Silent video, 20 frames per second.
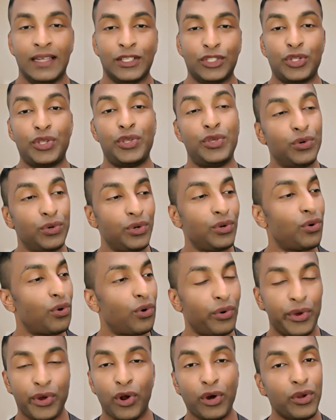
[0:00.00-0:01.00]
So you
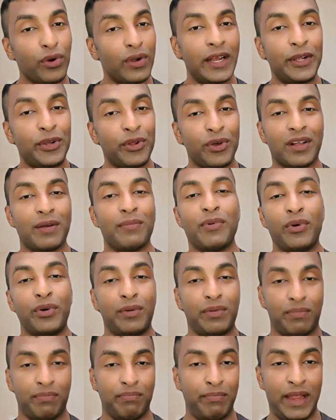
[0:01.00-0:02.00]
not only talk
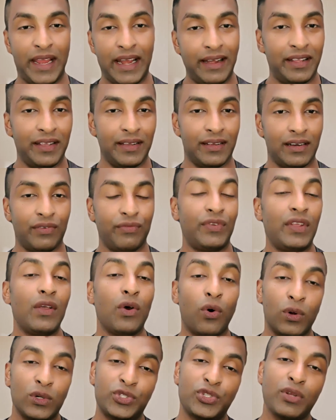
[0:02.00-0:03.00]
about Mead here, we
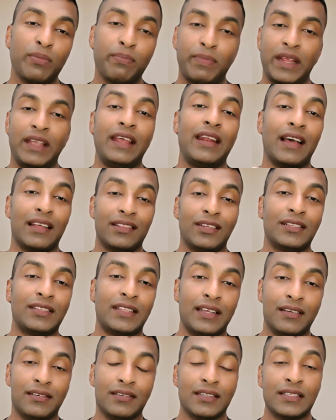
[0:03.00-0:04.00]
also bring in other
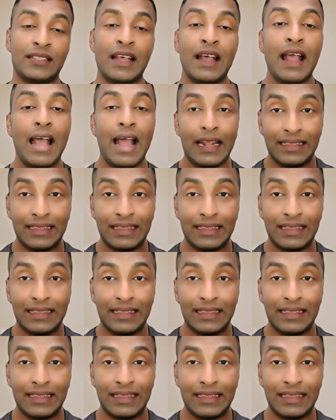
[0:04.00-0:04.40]
thinkers,